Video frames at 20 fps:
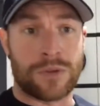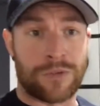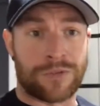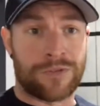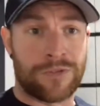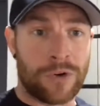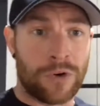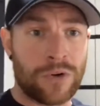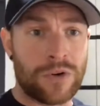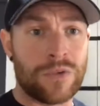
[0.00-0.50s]
The
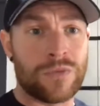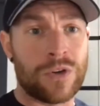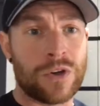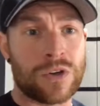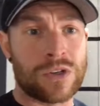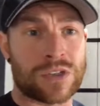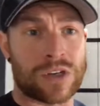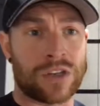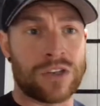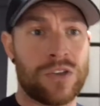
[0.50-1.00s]
full review
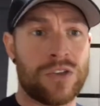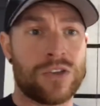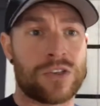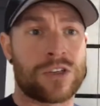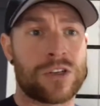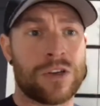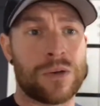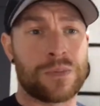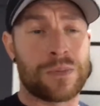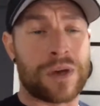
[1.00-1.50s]
is on
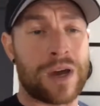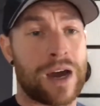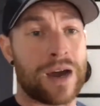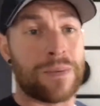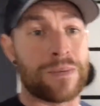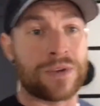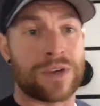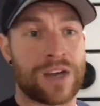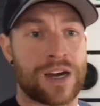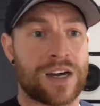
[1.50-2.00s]
YouTube,
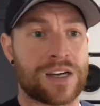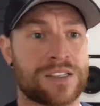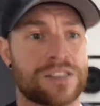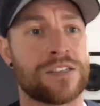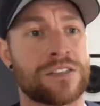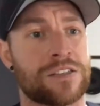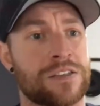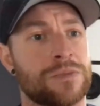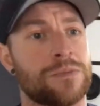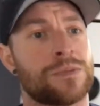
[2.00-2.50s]
Carbon Car
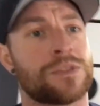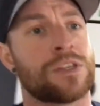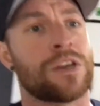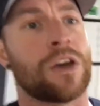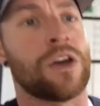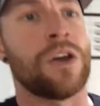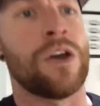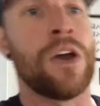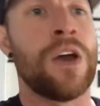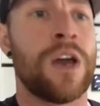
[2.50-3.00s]
Systems,
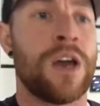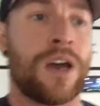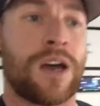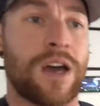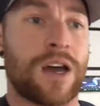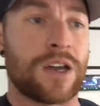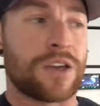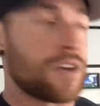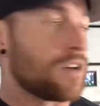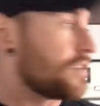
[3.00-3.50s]
so
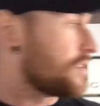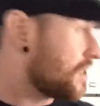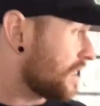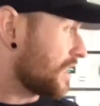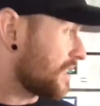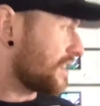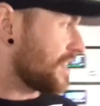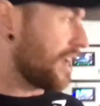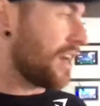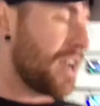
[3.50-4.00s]
go
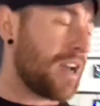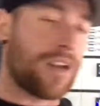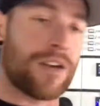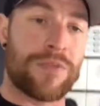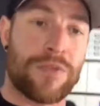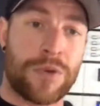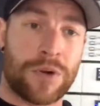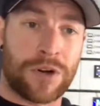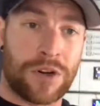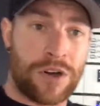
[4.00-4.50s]
check that out
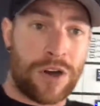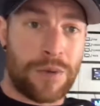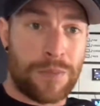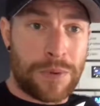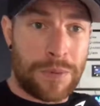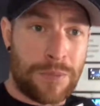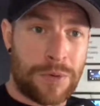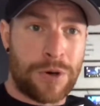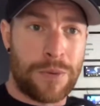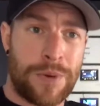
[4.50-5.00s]
if you want to know a
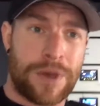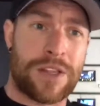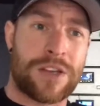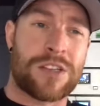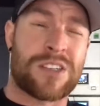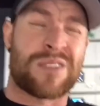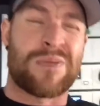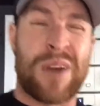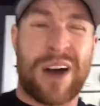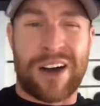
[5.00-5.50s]
bit more about
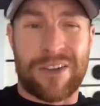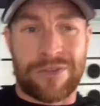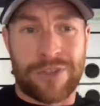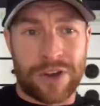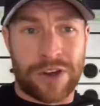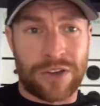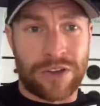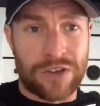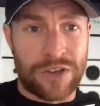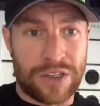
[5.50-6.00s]
those
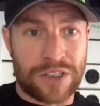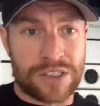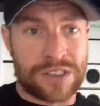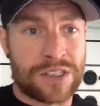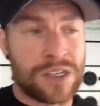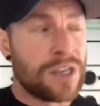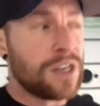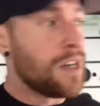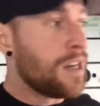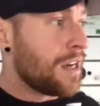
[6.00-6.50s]
smartphone
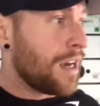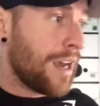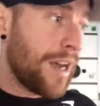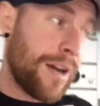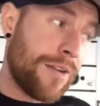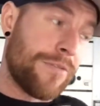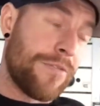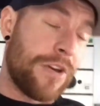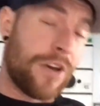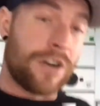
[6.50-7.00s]
units.
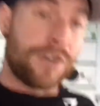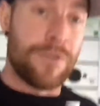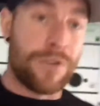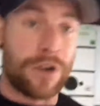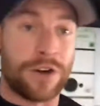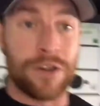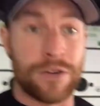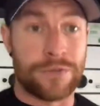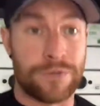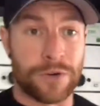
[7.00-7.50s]
Very,
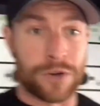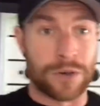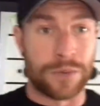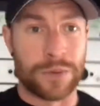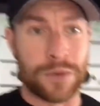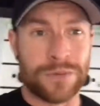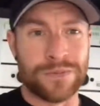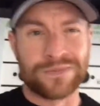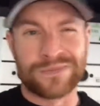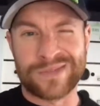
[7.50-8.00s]
very
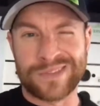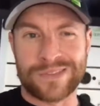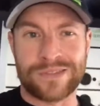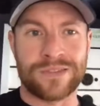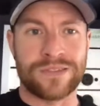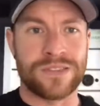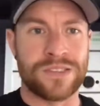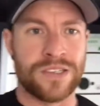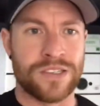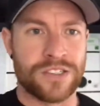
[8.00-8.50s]
affordable.
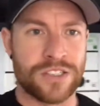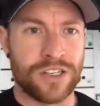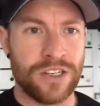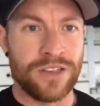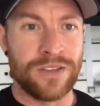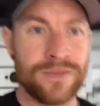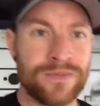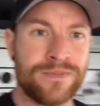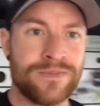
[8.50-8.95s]
Enjoy.